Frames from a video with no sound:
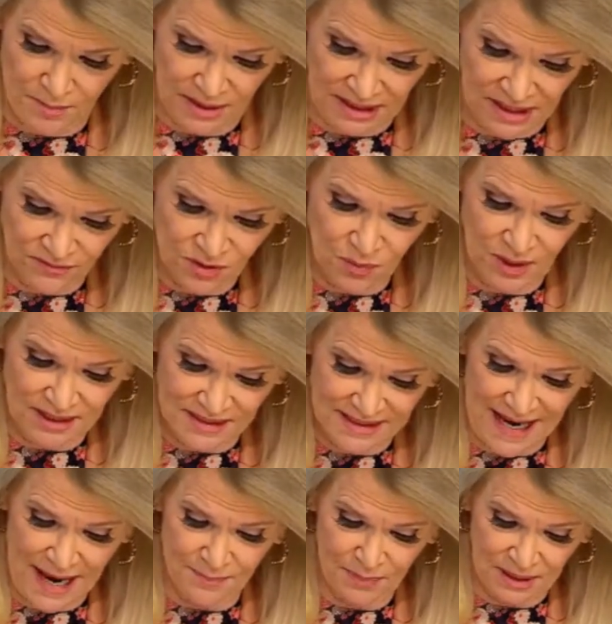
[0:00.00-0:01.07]
But given what has
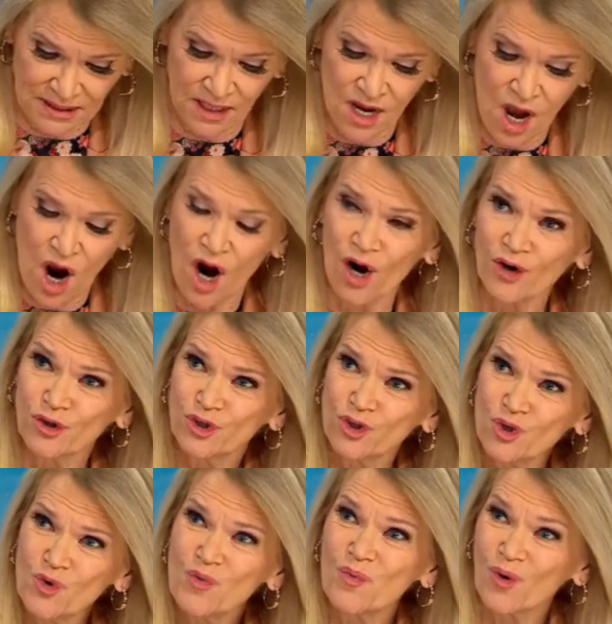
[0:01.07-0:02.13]
happened, are
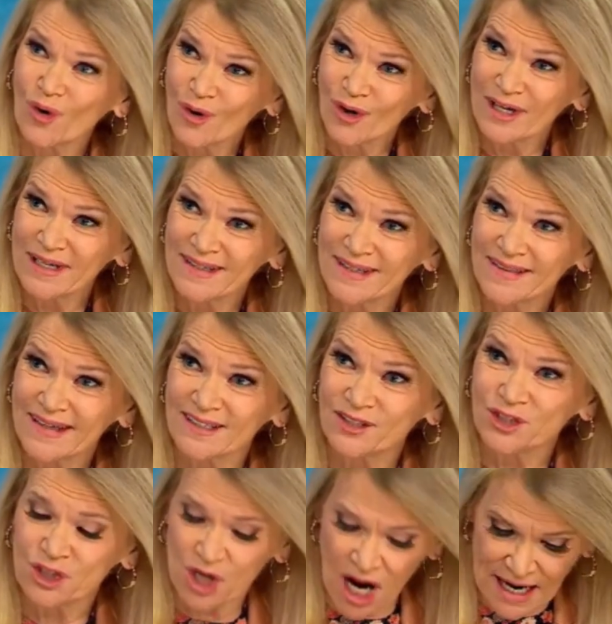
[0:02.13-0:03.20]
you worried that
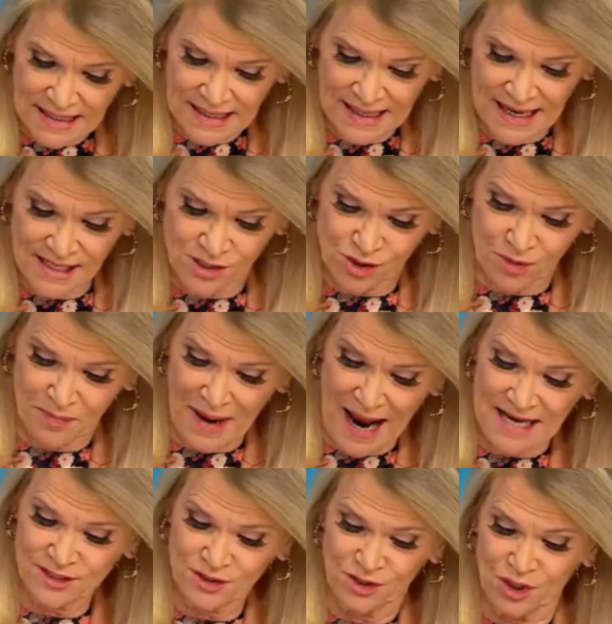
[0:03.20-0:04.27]
China has
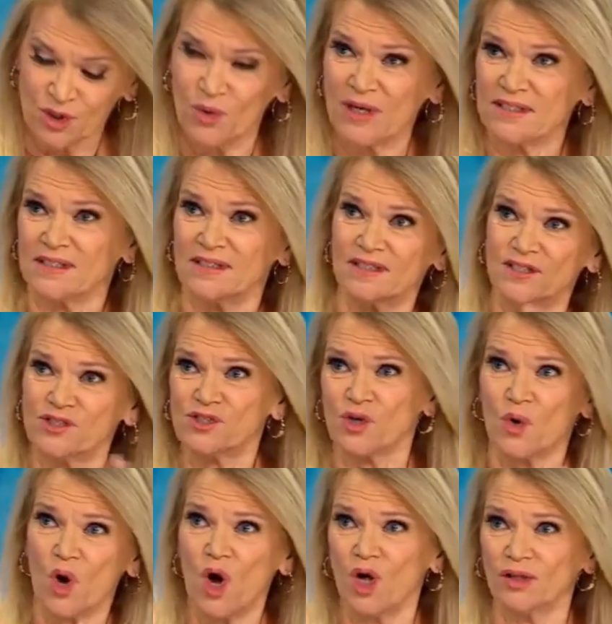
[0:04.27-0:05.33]
surpassed the U.S. in this
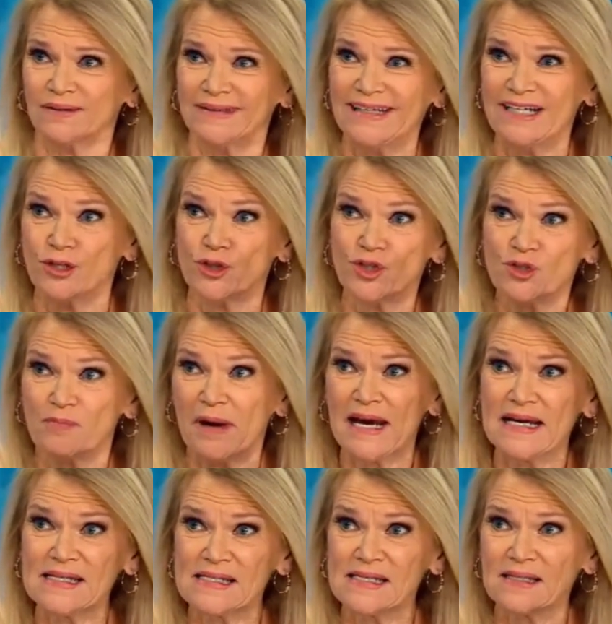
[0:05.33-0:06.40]
so-called near
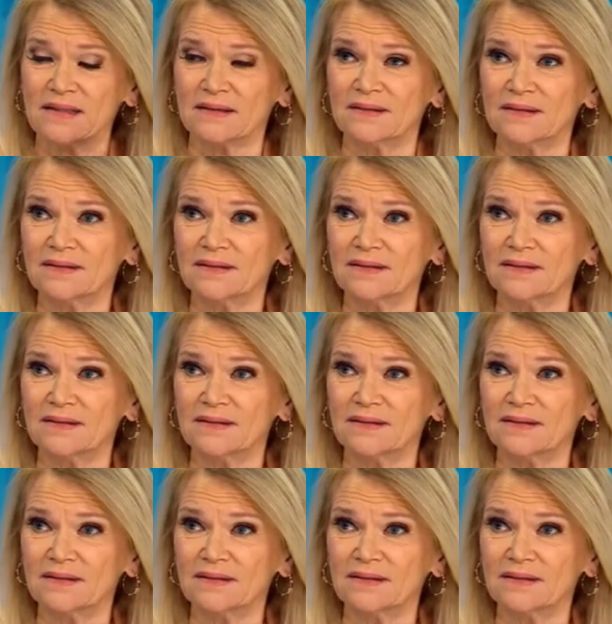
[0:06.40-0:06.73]
space?